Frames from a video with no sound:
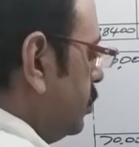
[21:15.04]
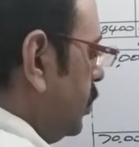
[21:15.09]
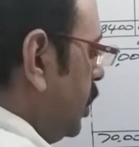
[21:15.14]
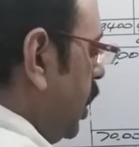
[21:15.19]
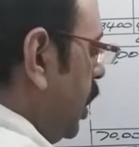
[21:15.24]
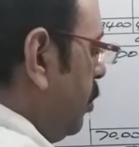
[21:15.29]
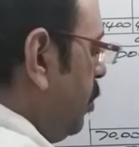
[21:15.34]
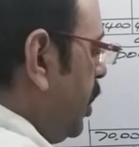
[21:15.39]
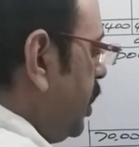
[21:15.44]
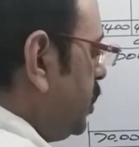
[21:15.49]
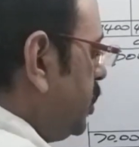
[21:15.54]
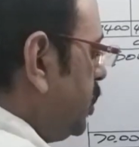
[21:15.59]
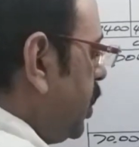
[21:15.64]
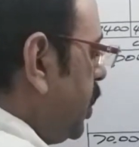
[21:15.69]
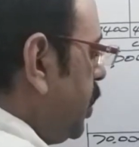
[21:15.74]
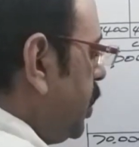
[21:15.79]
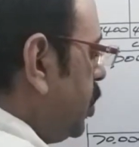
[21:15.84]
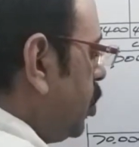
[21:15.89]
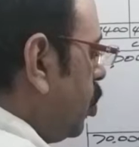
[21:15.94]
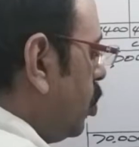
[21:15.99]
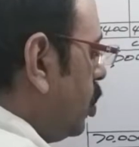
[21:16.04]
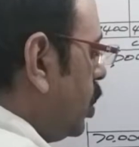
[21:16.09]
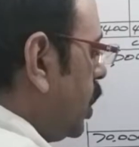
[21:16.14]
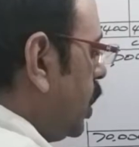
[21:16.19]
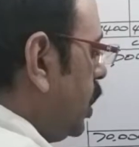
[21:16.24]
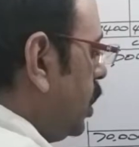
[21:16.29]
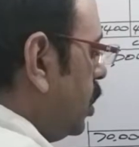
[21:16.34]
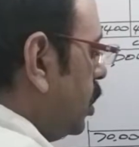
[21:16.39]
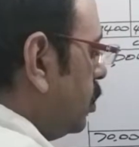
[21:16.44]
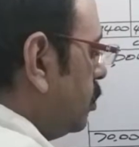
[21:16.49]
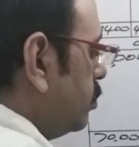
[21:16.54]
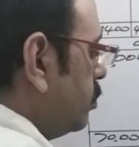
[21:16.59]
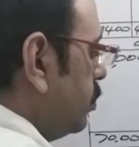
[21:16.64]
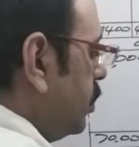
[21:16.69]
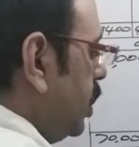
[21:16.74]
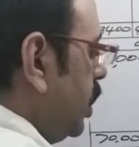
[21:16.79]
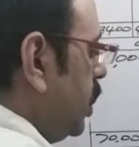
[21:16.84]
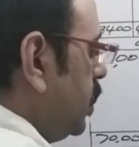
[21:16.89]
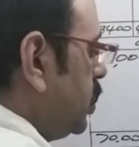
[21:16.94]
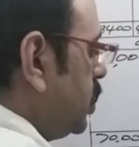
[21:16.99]
Debit side total
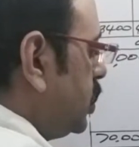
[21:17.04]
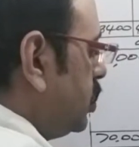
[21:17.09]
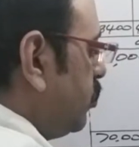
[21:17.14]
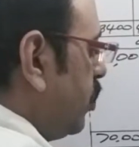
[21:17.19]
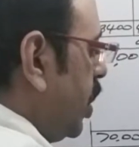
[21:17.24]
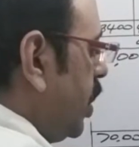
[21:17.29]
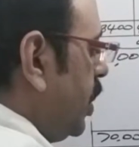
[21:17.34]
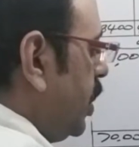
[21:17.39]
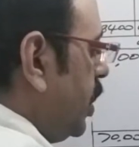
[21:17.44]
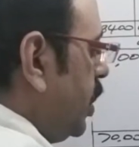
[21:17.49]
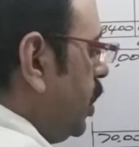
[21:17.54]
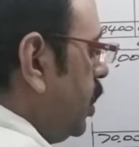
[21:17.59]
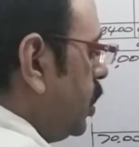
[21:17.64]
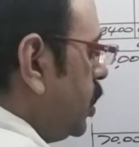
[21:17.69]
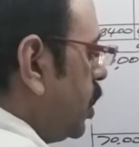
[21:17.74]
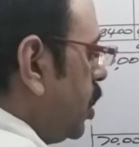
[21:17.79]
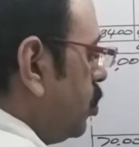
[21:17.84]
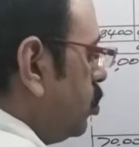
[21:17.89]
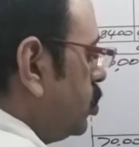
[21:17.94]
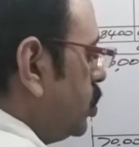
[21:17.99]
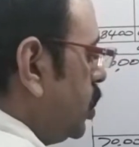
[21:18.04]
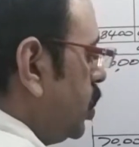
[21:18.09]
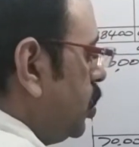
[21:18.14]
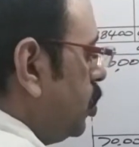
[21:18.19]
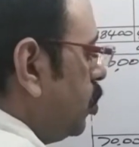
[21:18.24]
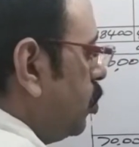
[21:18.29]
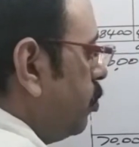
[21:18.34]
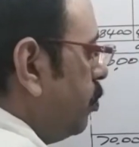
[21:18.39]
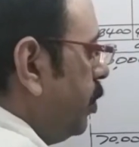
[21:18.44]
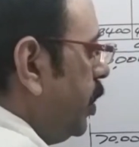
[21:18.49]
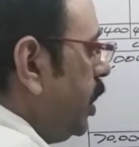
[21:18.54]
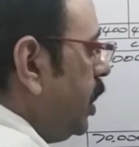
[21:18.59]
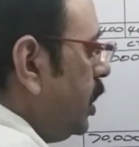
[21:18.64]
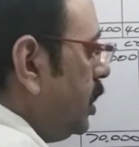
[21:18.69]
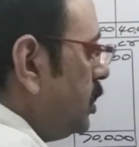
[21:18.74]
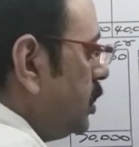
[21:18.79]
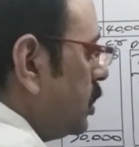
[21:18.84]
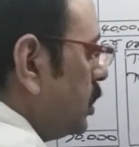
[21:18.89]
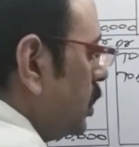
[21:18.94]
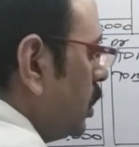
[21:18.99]
is 20,000
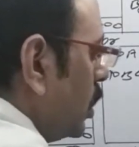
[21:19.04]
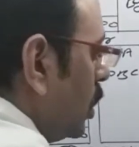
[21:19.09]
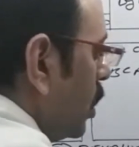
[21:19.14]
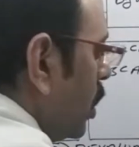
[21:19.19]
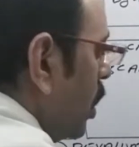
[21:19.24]
rupees